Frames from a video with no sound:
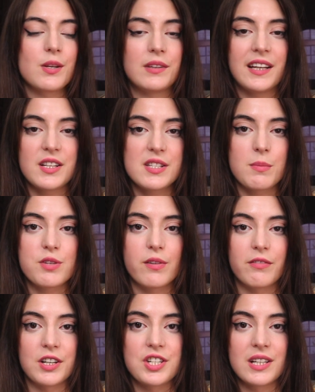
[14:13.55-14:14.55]
So thank you so much
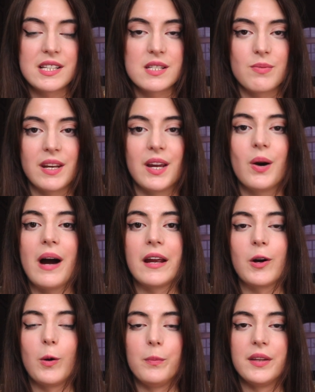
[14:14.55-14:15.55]
for watching this video. I
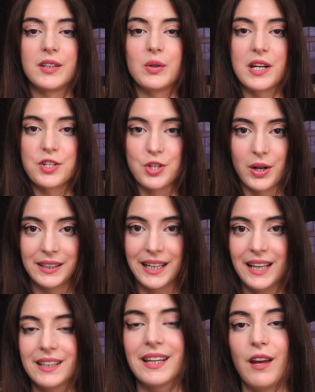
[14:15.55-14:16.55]
hope that you enjoyed it.